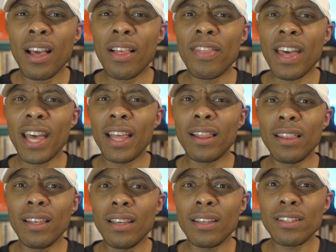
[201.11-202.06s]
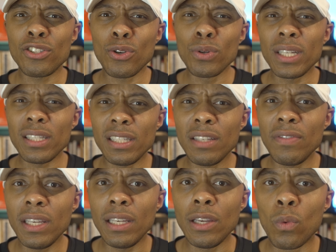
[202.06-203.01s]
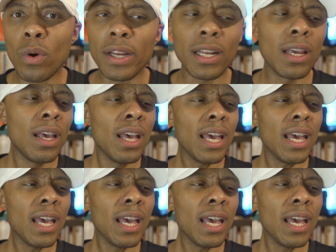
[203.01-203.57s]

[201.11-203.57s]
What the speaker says: than the Sony ZV-E1.